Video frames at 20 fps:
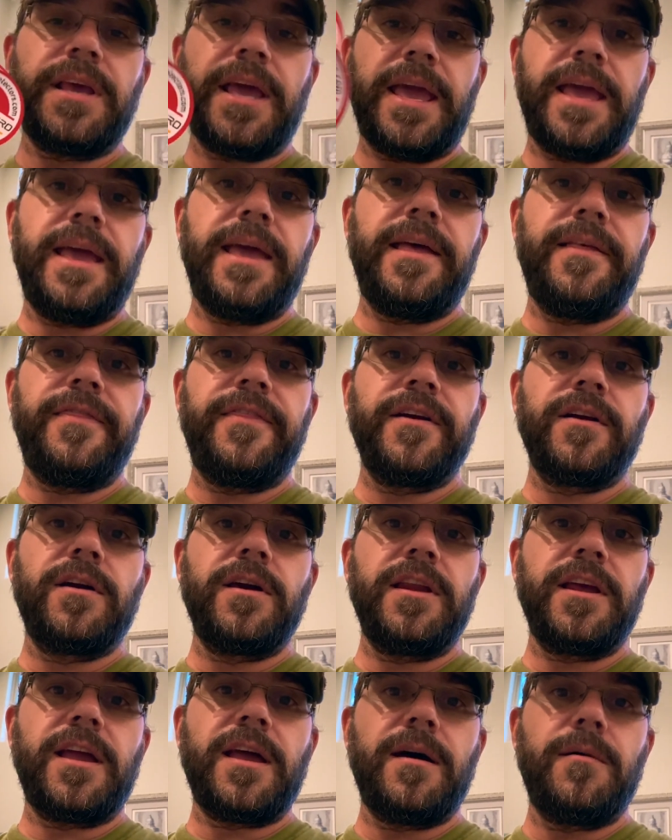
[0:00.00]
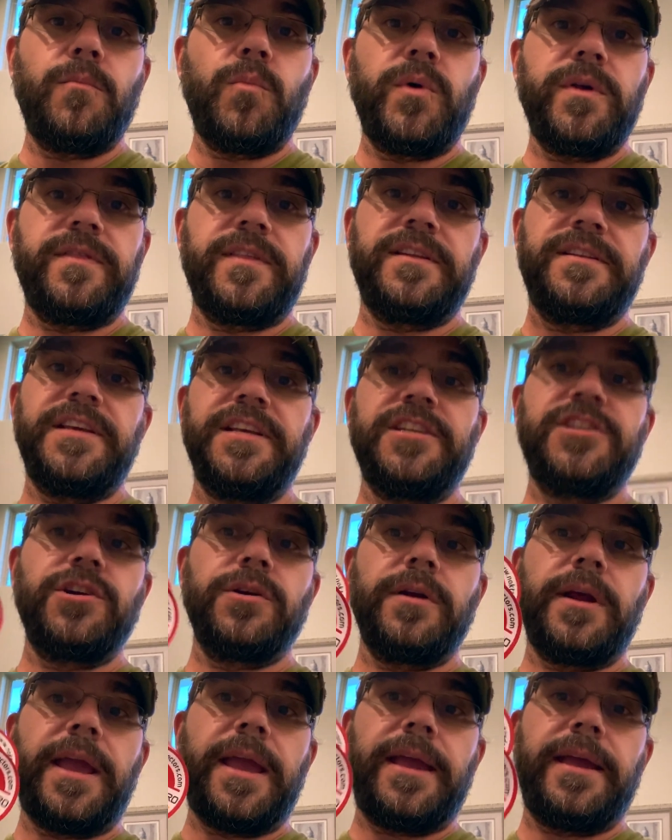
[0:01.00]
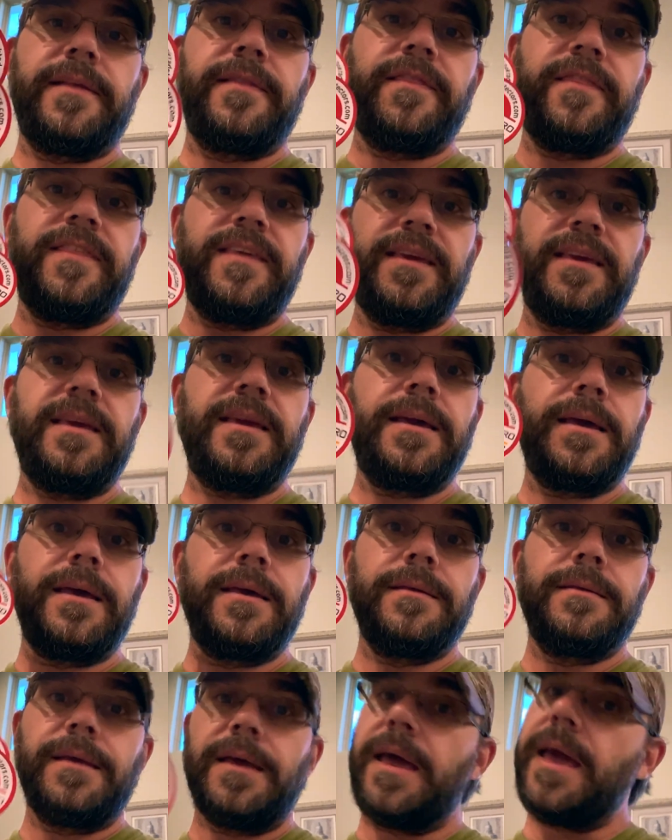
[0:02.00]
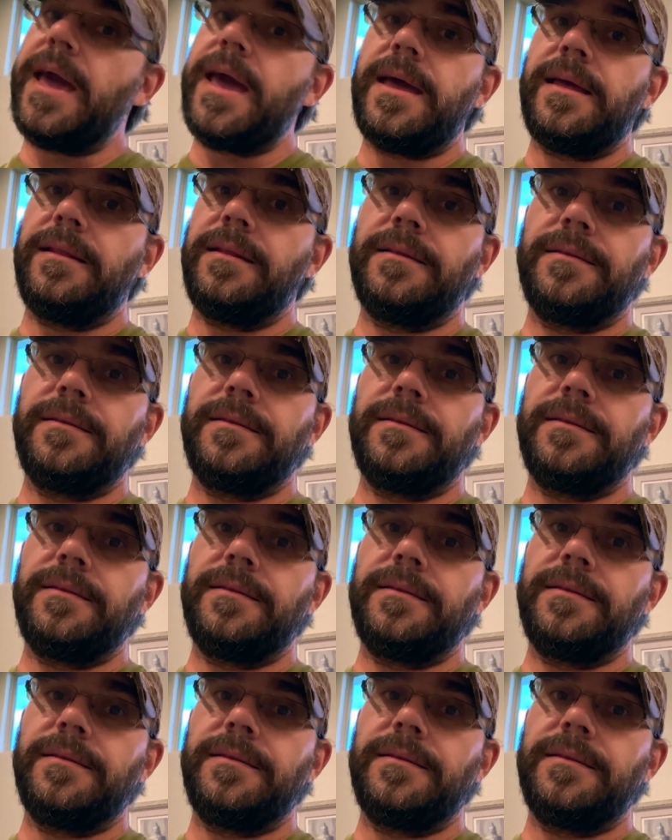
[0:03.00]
and they're gonna come with the t-shirt and the hat.